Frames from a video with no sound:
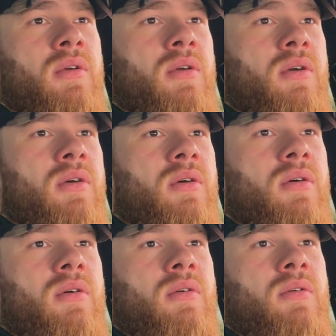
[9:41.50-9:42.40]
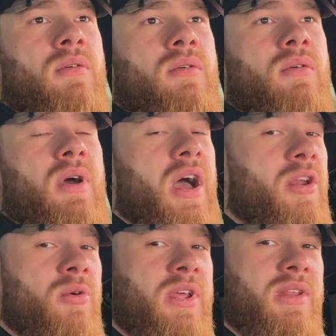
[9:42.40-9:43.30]
I
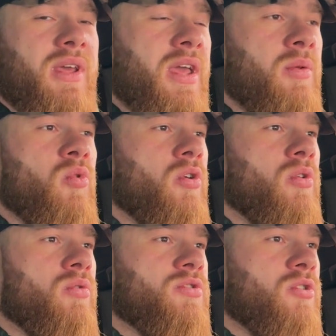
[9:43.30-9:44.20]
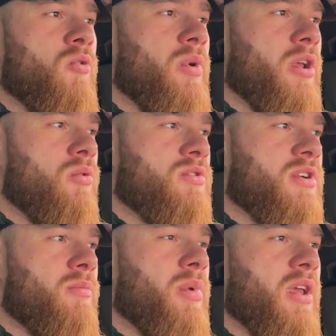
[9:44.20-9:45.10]
don't need any more glutes, you know, my glutes
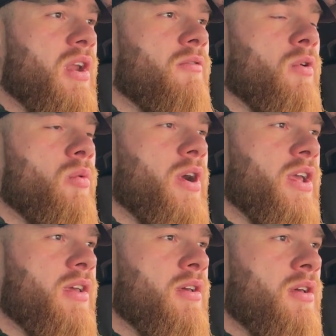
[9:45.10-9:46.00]
are big enough already.